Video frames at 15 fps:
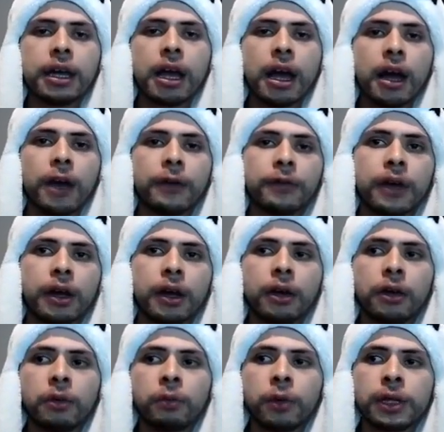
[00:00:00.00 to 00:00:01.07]
of
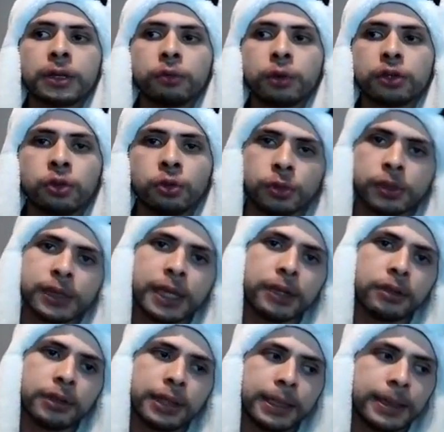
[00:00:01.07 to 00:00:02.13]
what tools that you'll
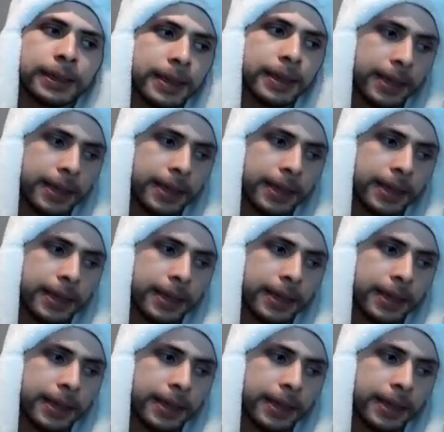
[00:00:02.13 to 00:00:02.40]
need,